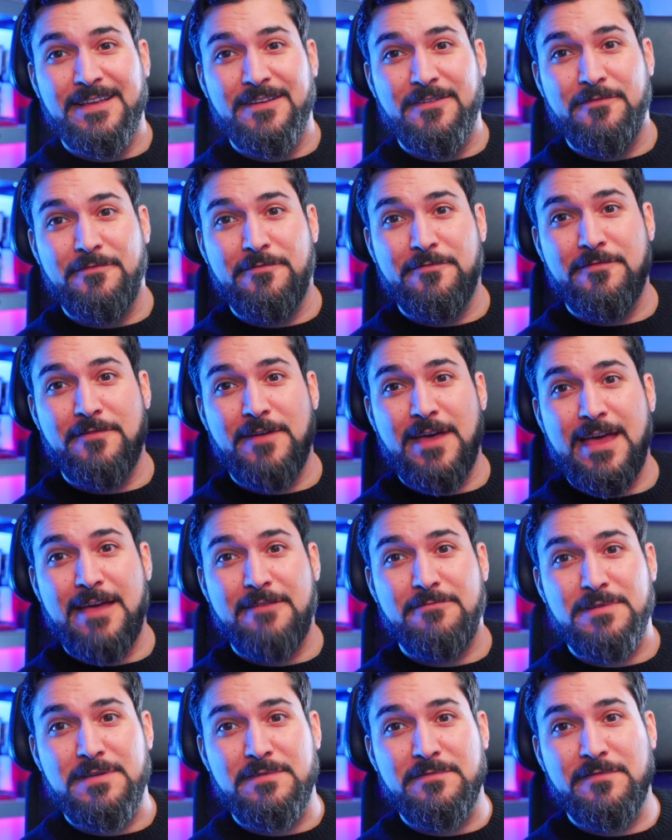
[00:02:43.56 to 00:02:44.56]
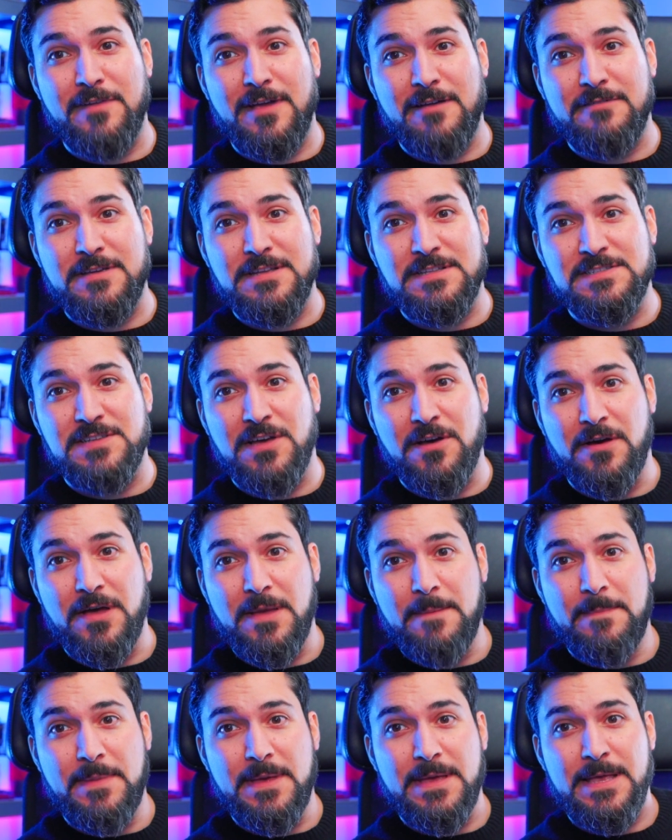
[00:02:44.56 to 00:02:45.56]
Very
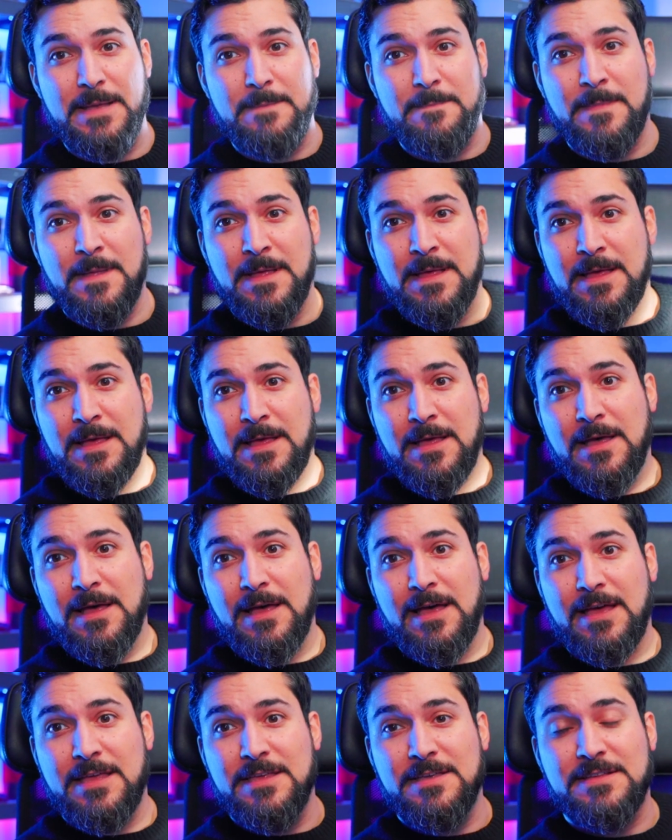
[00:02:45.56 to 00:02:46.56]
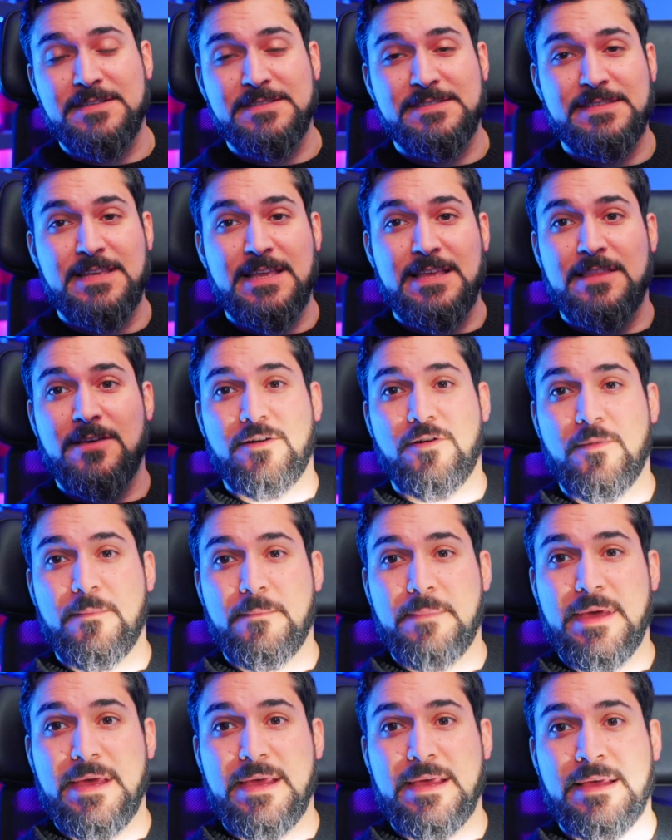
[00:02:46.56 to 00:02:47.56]
tight beam. You can see that on
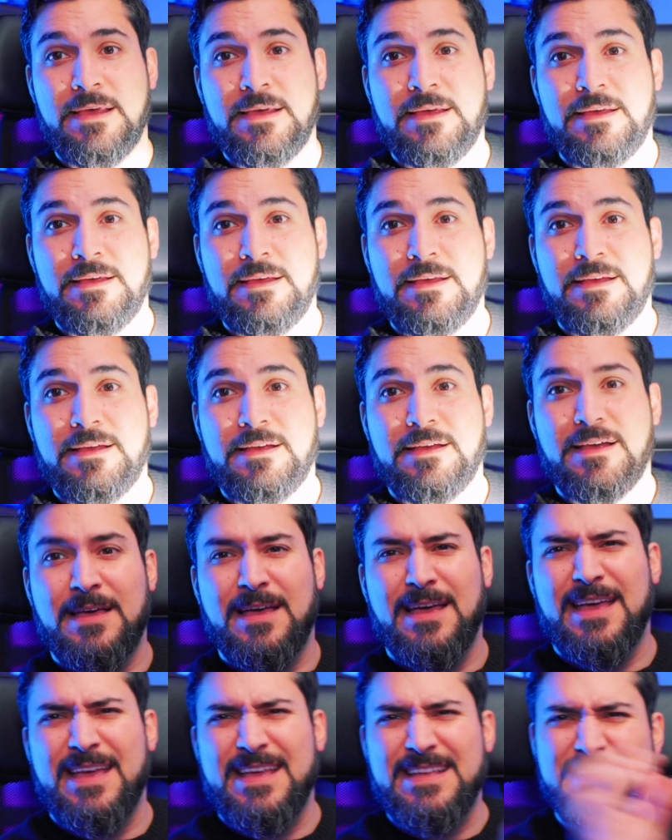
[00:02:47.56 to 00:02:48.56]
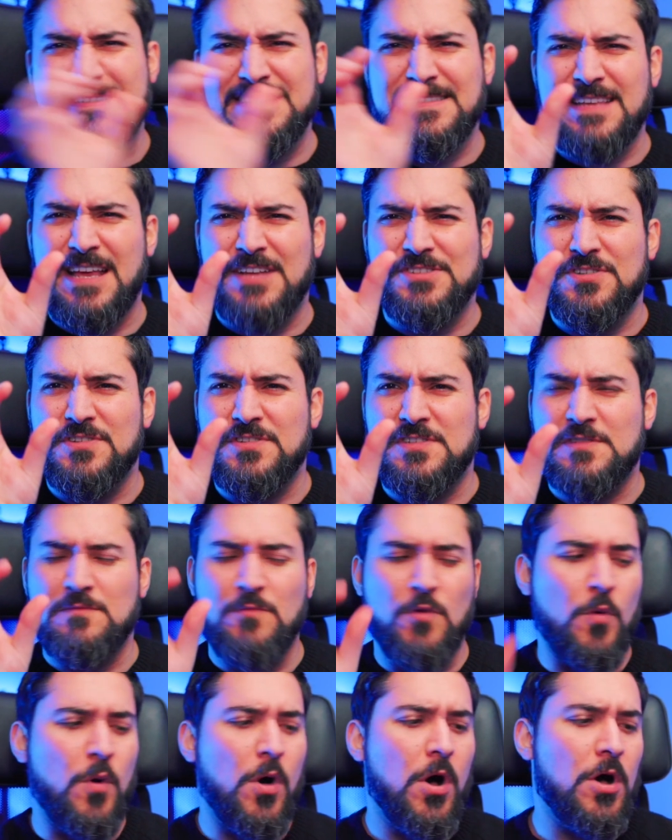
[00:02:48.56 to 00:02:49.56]
me. It's such a
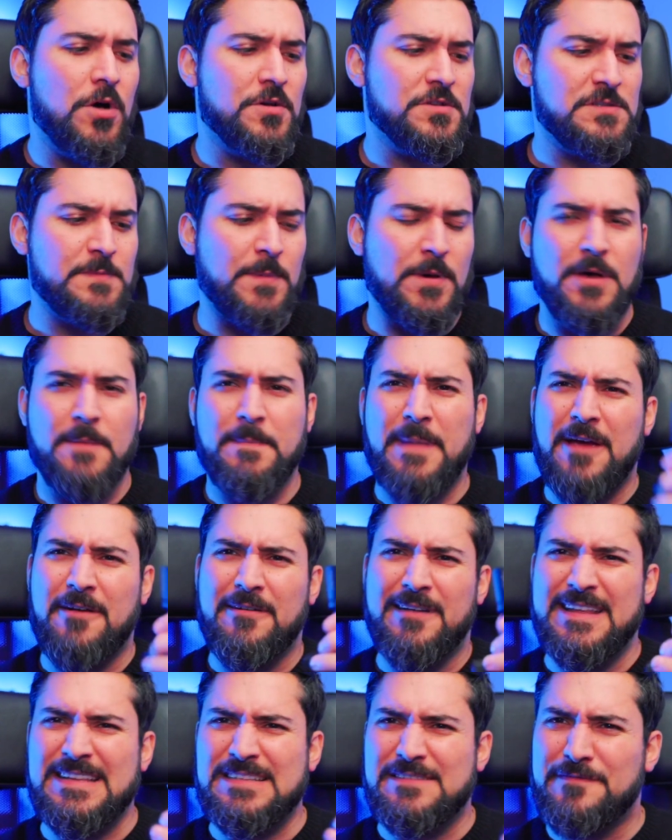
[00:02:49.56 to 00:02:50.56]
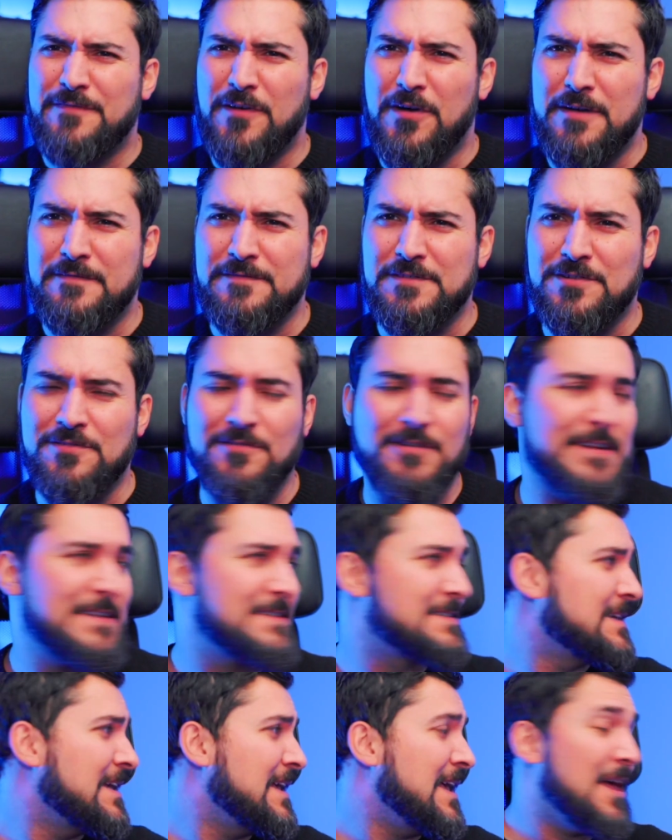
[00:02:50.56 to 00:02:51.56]
small hot spot. Apparently it's 5
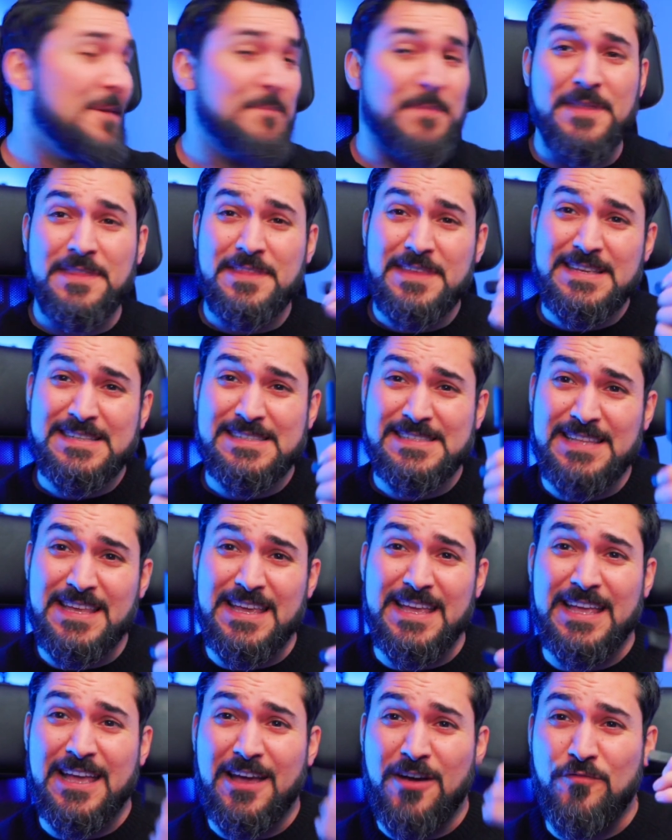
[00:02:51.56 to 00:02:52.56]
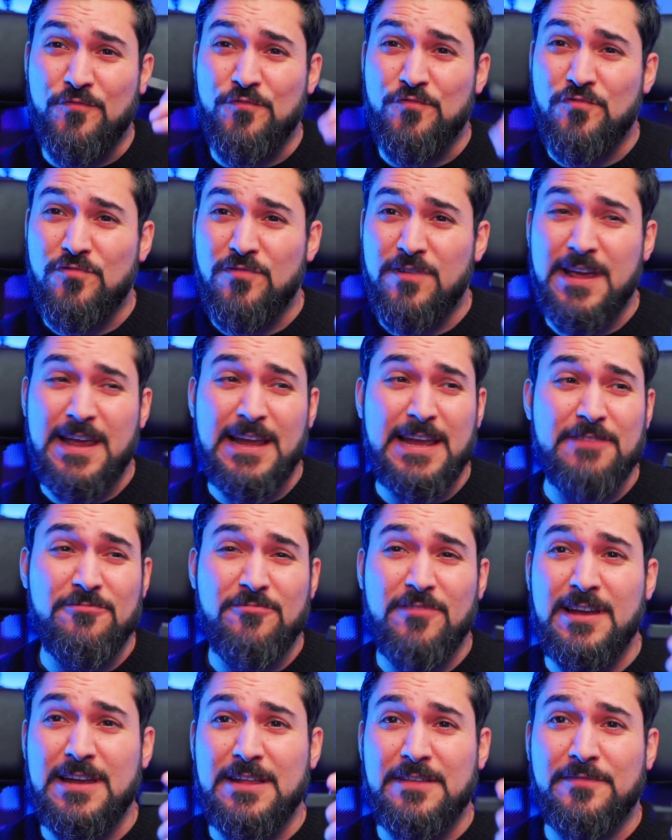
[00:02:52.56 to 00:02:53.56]
degrees, but this thing
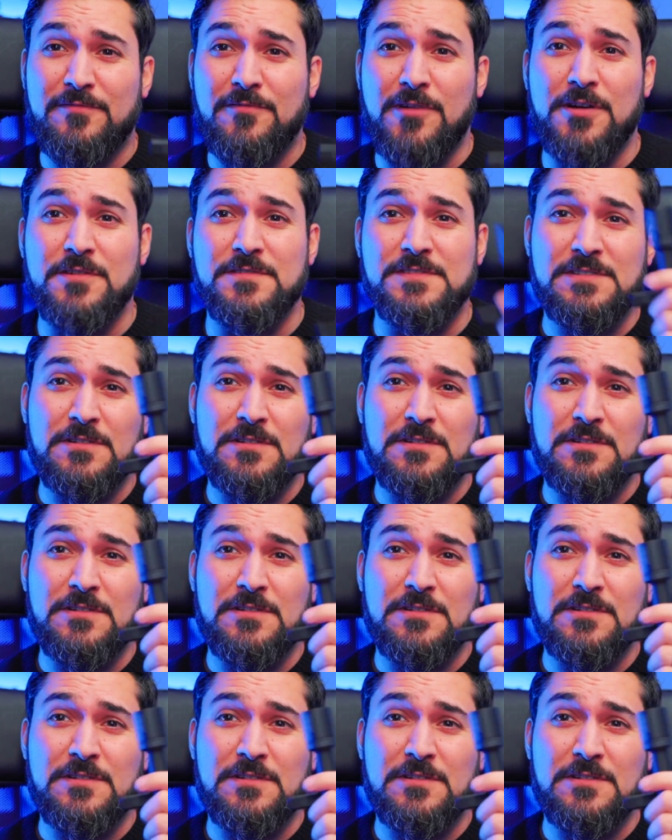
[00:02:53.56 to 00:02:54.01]
really throws.